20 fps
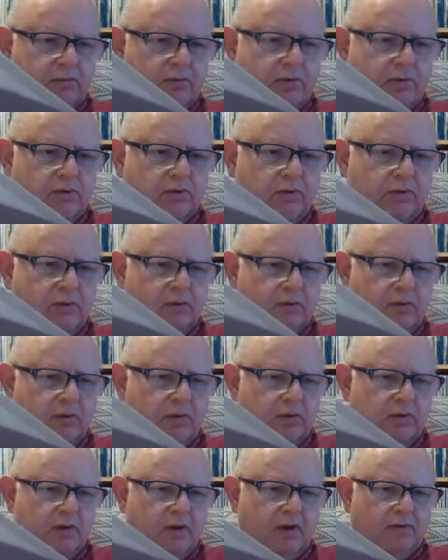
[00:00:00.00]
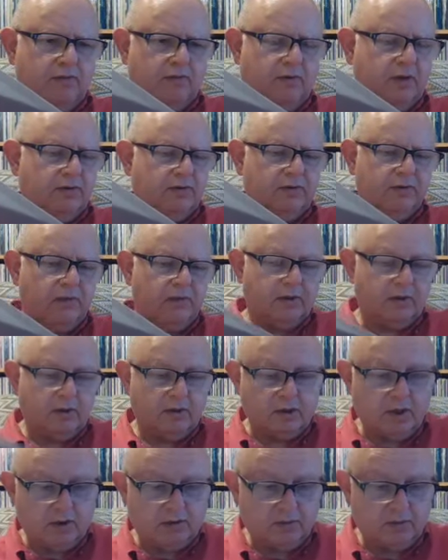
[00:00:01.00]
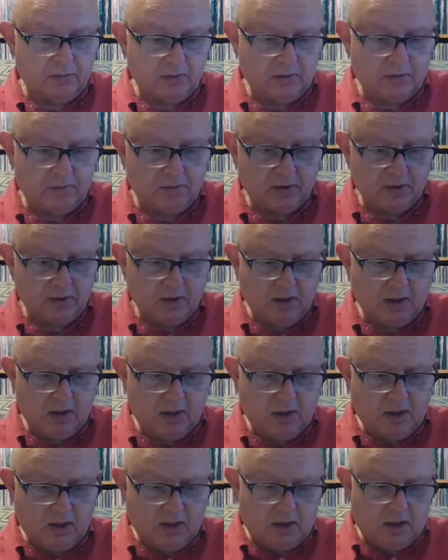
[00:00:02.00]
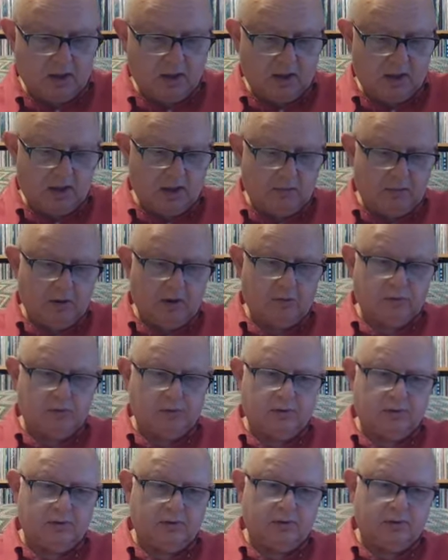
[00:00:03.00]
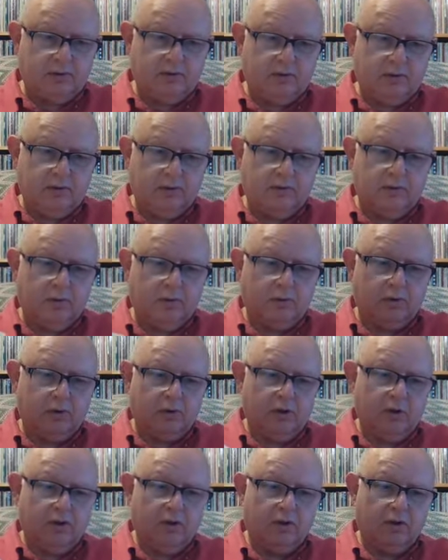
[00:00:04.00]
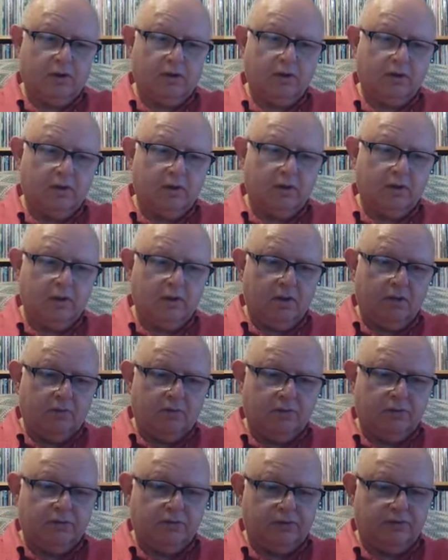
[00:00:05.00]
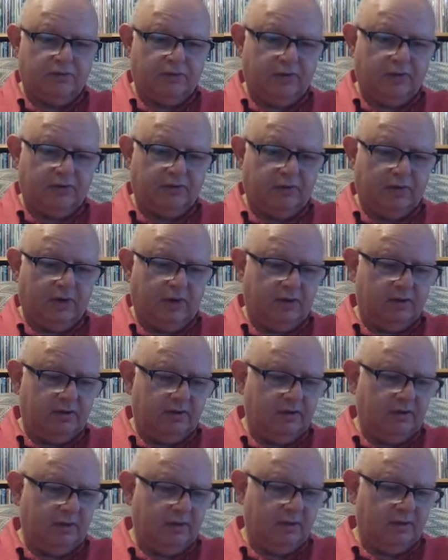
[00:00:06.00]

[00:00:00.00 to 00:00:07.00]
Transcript: on Netflix, I can't remember, about Roland Kirk, which was fascinating.